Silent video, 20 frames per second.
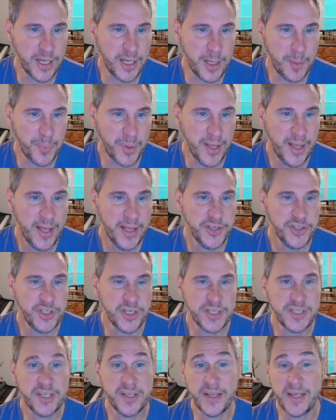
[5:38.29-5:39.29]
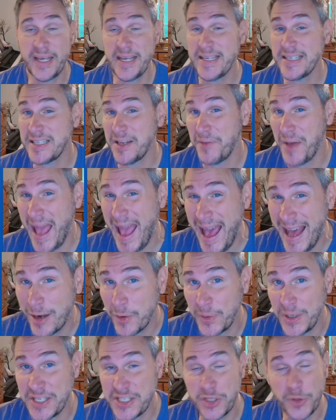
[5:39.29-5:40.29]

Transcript: up just to the east of Hatteras.